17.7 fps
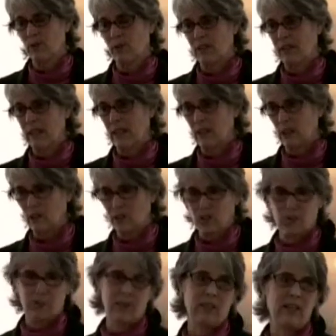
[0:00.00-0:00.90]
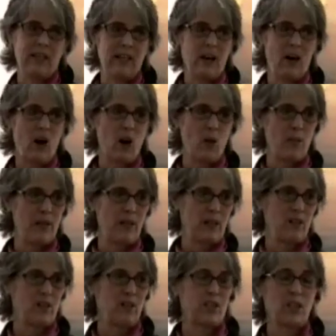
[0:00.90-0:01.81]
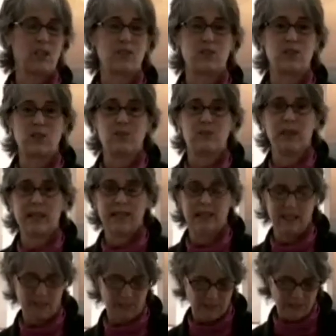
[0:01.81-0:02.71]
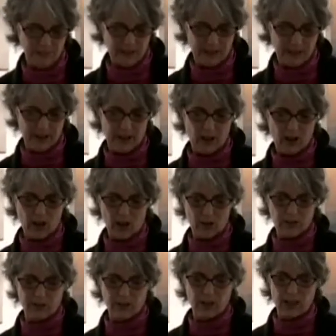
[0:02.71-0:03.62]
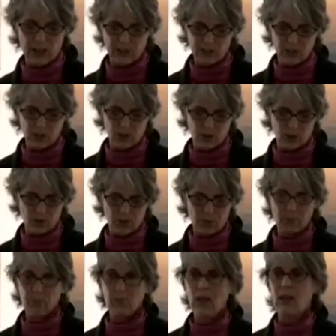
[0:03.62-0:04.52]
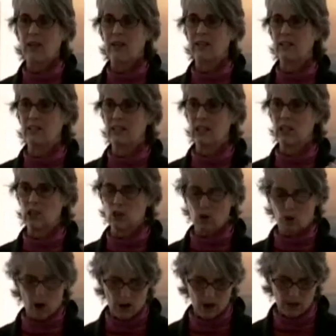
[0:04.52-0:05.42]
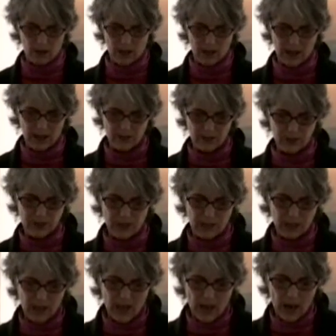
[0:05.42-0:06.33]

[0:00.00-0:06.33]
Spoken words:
we're really ultimately harming ourselves and making it very hard for us to continue our lives.